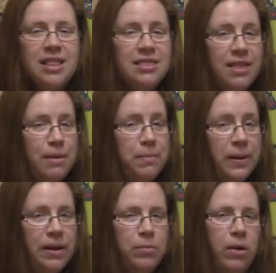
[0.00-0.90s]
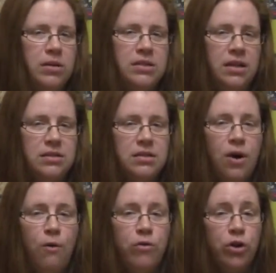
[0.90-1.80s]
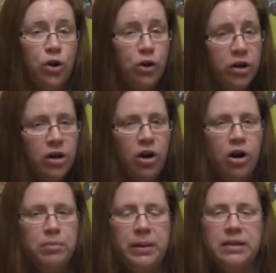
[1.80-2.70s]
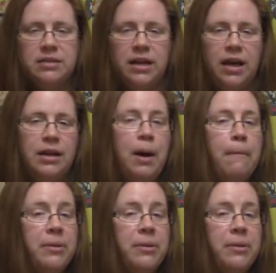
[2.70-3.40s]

Then the bidding process for the current card begins again,